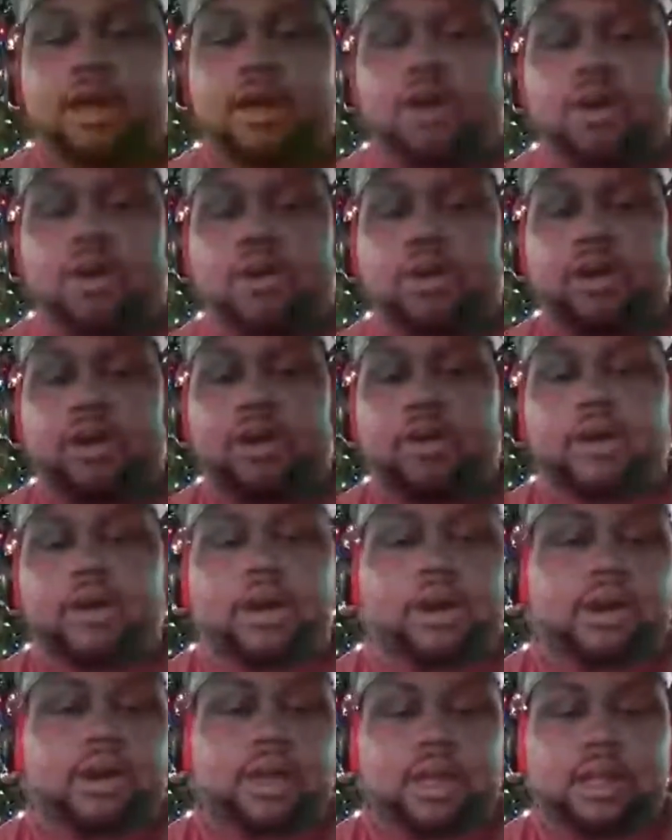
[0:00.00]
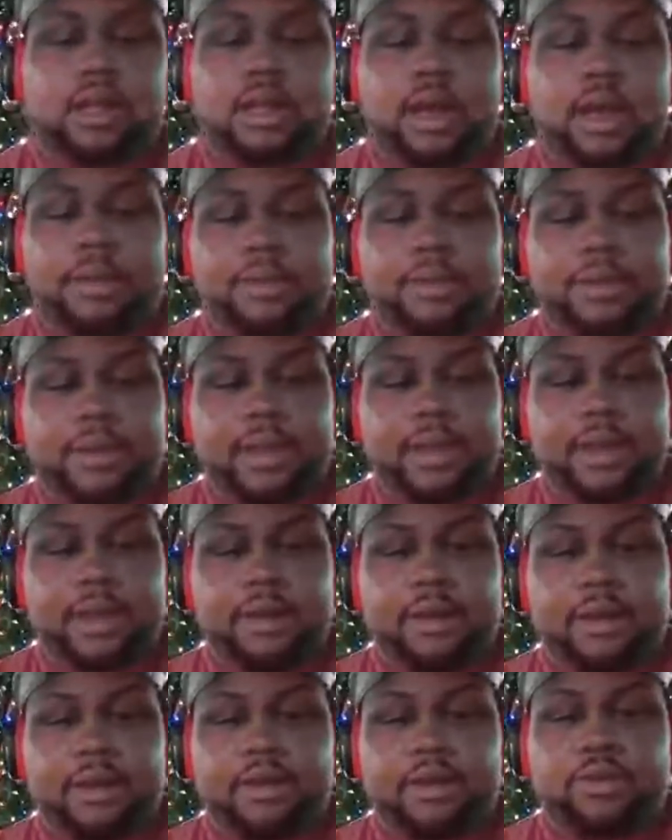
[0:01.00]
on our Color
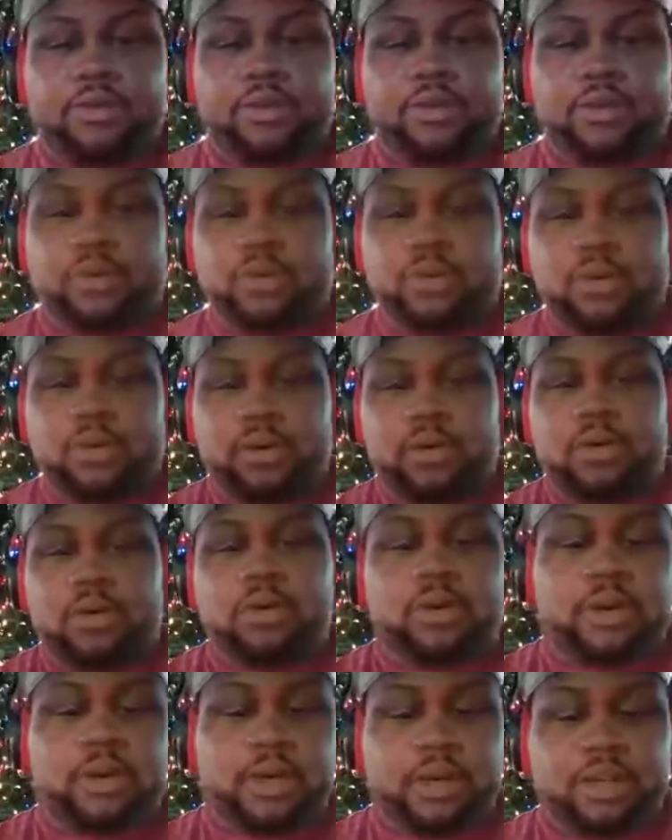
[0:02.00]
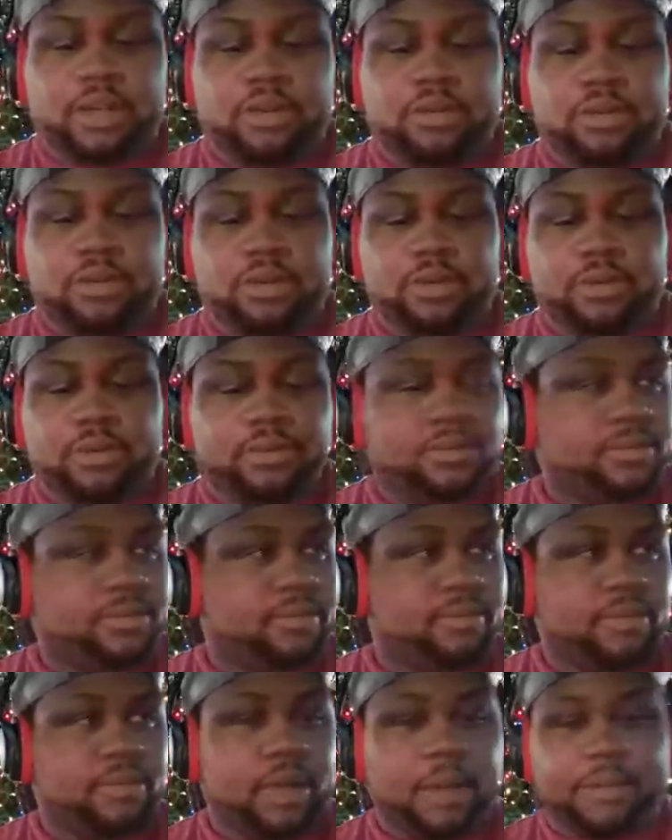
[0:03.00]
Commentary crew on YouTube.
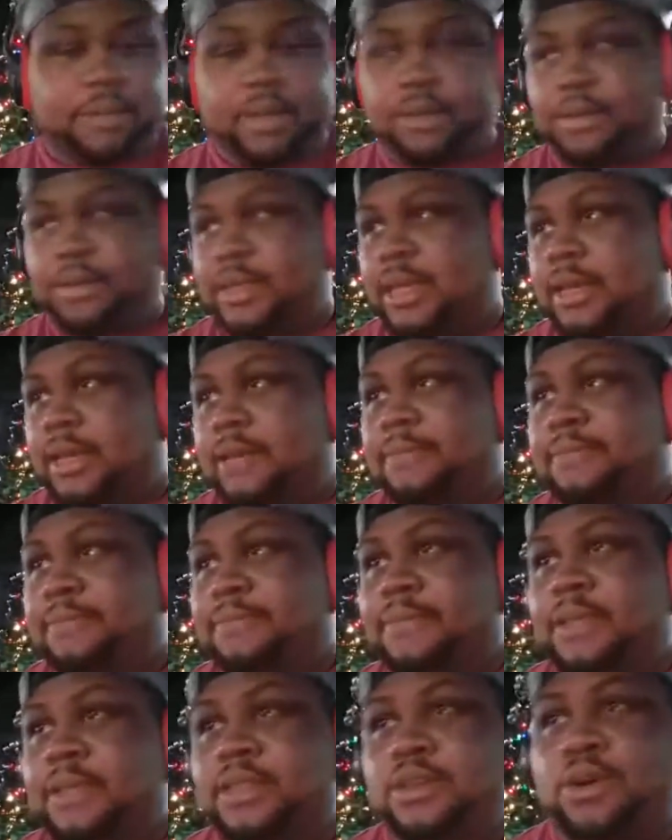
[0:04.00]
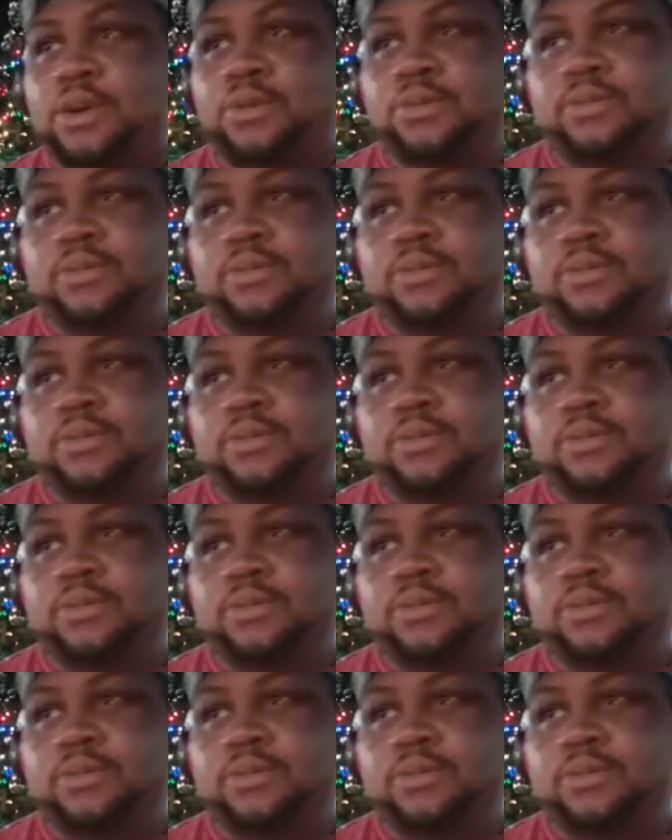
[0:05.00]
But I'm good with that. Let's go.